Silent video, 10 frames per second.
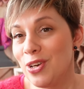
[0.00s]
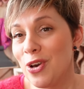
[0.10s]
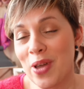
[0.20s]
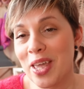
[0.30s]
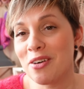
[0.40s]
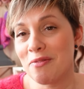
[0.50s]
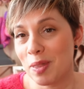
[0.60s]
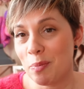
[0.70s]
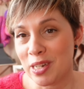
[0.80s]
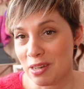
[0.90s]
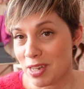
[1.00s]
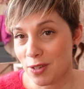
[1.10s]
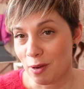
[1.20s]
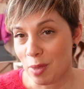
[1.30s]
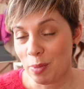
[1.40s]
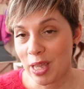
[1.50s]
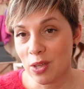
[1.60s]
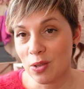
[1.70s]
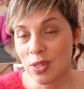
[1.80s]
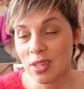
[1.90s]
going over the boundaries for me,
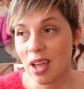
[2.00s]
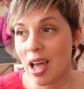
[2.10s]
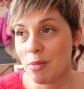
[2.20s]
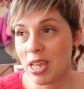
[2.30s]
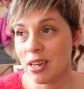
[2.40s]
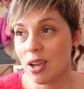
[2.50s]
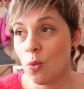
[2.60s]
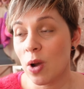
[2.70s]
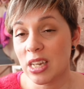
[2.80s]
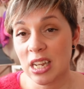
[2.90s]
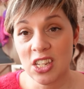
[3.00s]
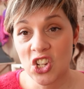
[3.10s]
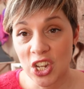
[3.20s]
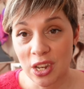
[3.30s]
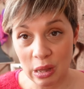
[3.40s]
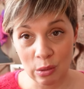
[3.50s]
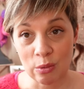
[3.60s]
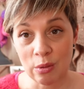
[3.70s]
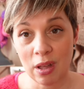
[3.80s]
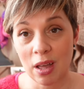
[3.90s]
because I mean, what does she
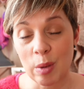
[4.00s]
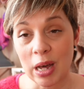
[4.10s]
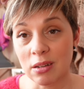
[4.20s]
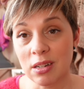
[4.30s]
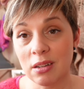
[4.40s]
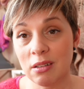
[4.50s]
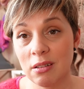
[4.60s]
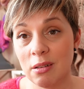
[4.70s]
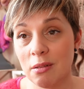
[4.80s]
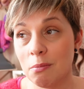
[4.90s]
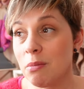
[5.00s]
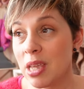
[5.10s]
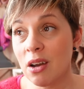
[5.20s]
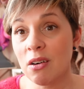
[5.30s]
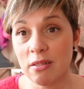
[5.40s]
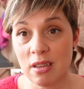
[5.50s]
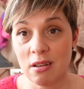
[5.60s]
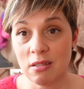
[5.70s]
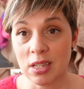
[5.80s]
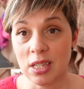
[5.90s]
know about me or the
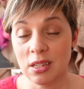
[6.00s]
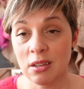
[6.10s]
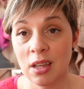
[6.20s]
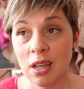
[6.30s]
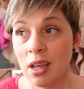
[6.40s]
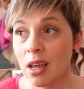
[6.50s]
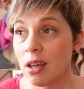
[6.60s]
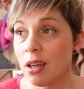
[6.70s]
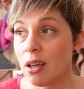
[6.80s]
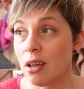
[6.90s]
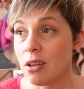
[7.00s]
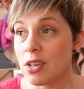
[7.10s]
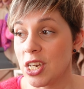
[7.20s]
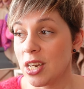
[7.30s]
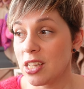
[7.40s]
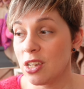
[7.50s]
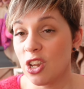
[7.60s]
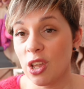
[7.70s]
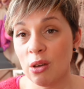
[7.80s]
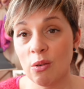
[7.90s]
others? She doesn't
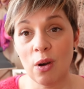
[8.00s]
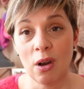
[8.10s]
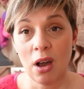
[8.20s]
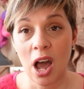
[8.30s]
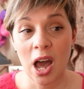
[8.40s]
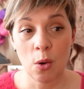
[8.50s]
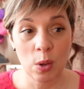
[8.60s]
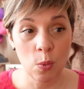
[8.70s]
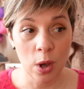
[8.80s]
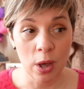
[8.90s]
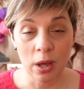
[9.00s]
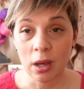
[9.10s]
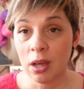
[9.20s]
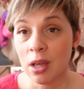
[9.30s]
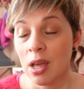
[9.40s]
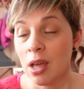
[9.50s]
know how we work,